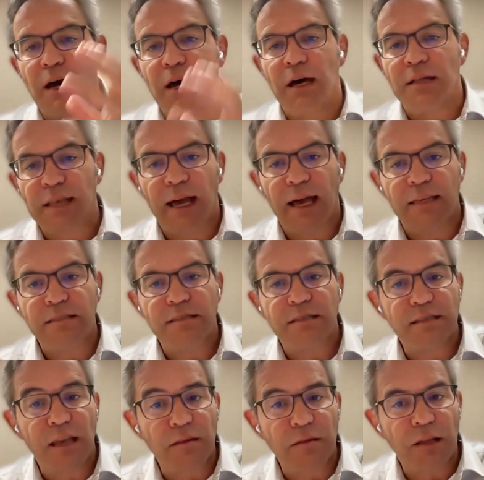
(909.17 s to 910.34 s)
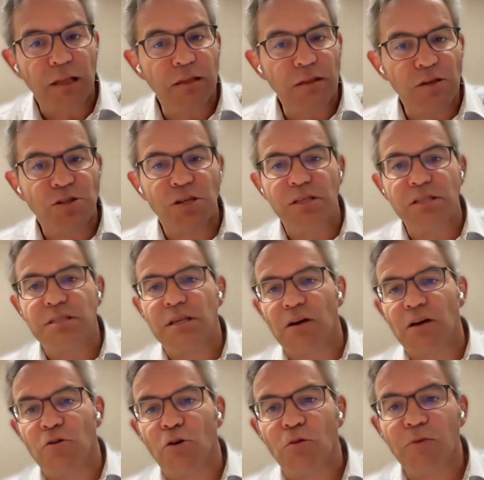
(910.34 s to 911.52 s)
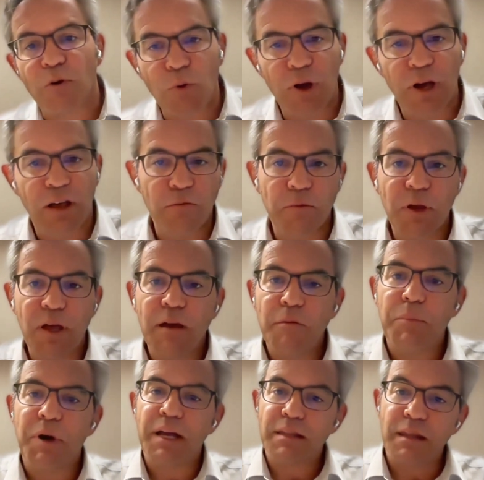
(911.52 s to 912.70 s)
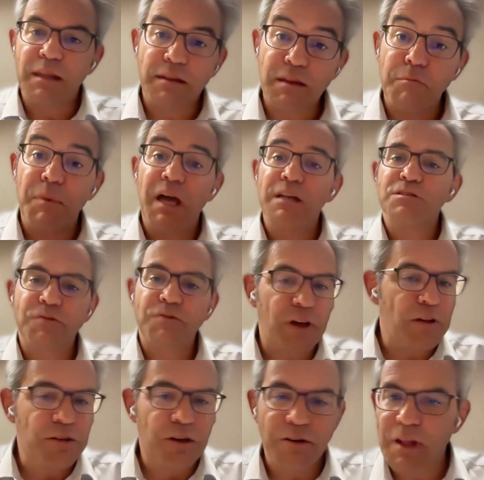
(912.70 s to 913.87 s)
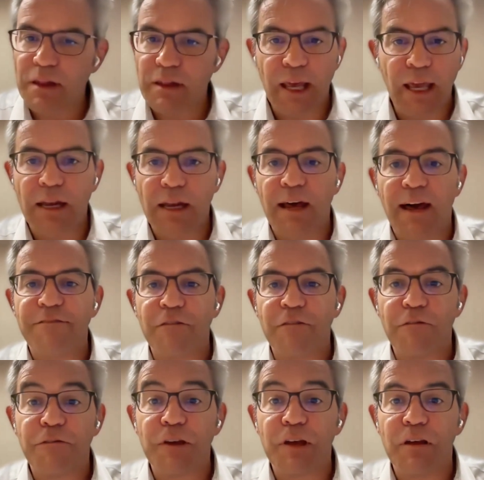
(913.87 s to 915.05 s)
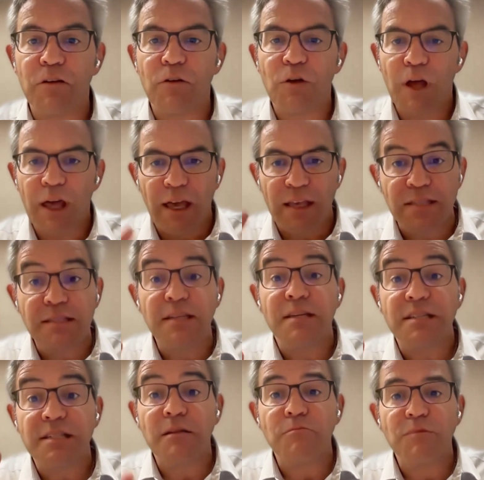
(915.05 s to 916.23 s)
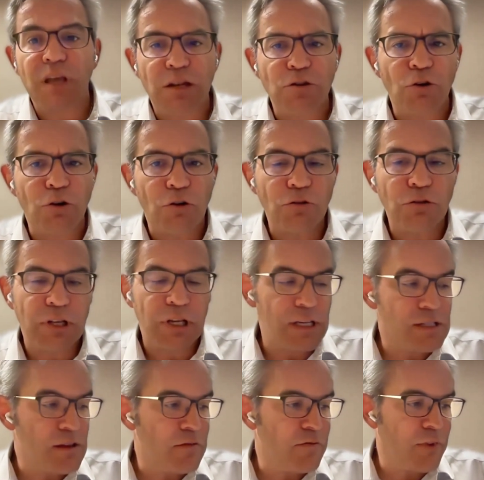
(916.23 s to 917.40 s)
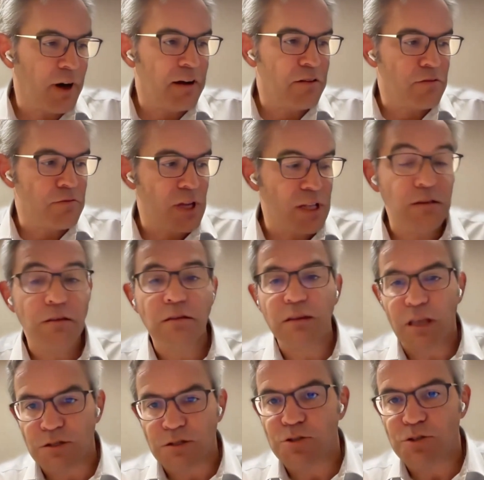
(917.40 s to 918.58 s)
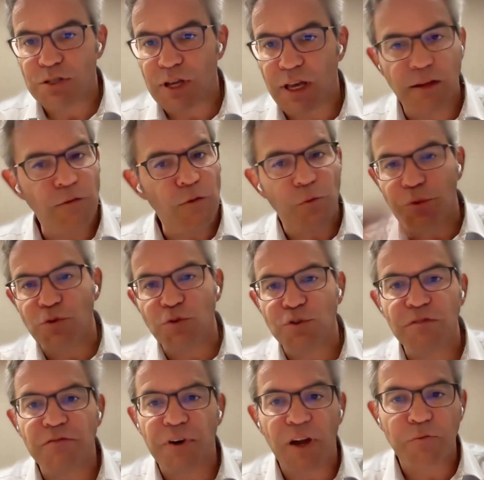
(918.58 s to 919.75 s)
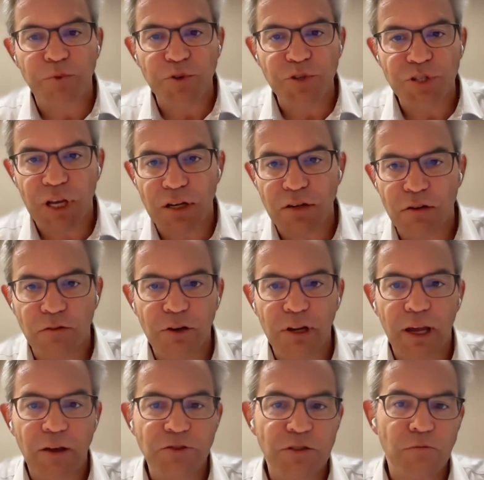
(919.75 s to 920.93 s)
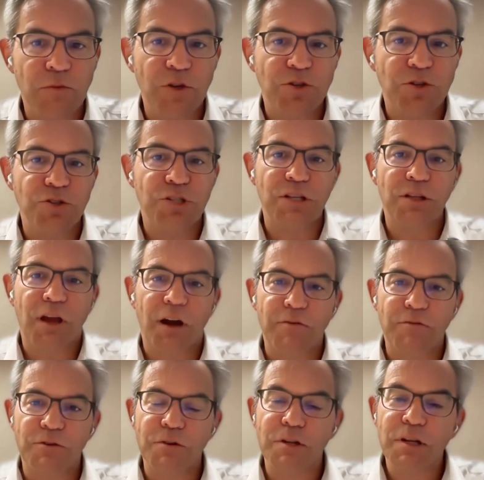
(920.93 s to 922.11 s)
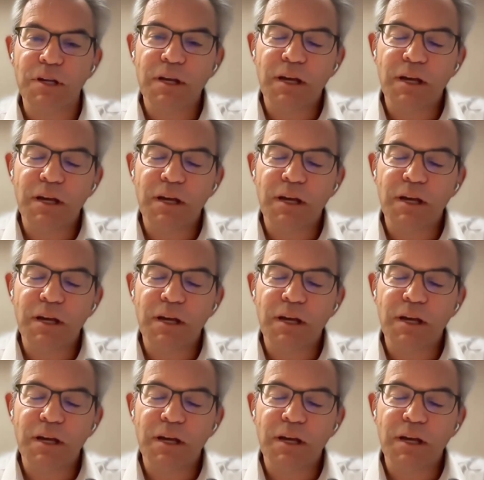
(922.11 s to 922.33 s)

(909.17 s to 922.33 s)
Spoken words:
tasks, and clinicians are overwhelmed by the demands of healthcare that they cannot fulfill. A system that not only is environmentally unsustainable, producing 5% of greenhouse emissions and carbon